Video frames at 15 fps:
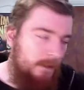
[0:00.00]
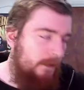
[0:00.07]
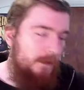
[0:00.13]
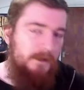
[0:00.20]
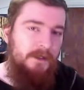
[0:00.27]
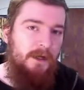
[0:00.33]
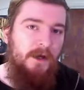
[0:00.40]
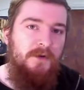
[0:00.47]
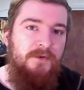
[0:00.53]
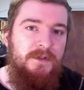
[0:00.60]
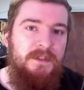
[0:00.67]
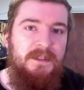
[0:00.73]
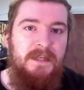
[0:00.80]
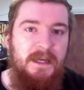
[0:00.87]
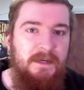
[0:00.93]

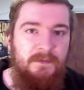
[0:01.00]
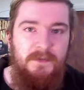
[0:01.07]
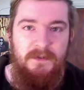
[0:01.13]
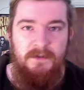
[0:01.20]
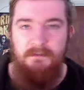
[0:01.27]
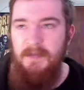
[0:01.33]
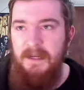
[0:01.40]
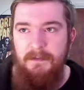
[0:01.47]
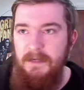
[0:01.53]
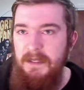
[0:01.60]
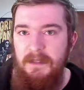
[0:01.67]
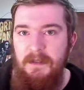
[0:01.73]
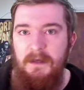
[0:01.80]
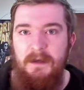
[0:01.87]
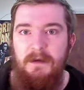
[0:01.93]
hundreds of games maybe
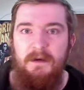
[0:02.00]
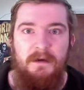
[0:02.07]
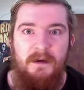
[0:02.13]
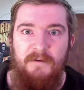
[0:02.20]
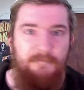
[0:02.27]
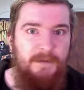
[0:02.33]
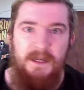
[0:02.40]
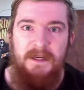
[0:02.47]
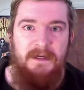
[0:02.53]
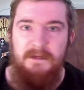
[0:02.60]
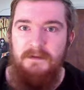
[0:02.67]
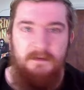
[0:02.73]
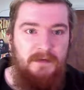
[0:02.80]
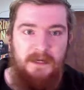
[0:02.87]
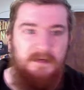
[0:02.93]
that I've played
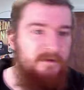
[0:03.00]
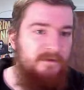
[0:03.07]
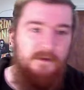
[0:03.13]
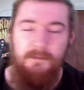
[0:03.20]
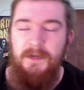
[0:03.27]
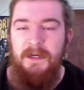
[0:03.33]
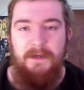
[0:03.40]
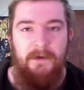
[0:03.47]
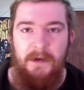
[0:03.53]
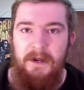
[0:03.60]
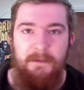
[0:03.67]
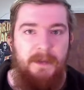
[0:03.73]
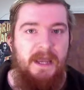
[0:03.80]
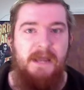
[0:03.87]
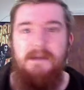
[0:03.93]
and have completely gone out
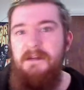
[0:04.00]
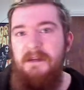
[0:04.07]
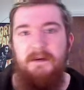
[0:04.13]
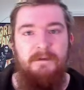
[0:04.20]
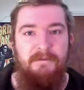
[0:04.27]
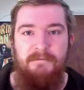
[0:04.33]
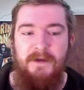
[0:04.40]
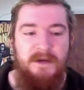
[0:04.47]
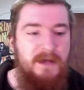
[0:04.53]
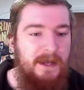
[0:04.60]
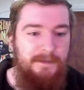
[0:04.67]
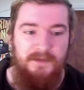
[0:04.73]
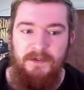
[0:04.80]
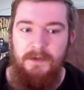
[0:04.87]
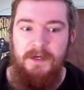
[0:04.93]
of my head and I have
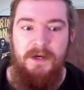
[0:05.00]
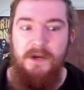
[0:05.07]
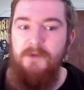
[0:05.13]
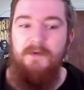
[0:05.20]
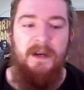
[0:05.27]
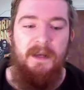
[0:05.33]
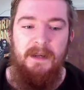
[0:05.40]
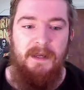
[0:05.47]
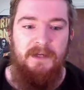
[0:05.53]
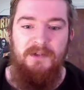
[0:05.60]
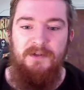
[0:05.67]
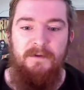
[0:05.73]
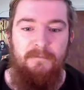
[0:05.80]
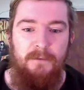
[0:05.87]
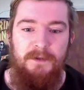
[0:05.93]
absolutely no
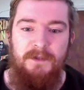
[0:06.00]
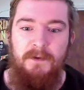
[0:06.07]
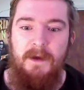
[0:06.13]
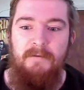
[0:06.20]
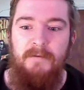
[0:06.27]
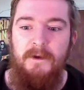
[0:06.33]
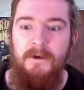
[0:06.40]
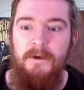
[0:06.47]
recollection of whatsoever.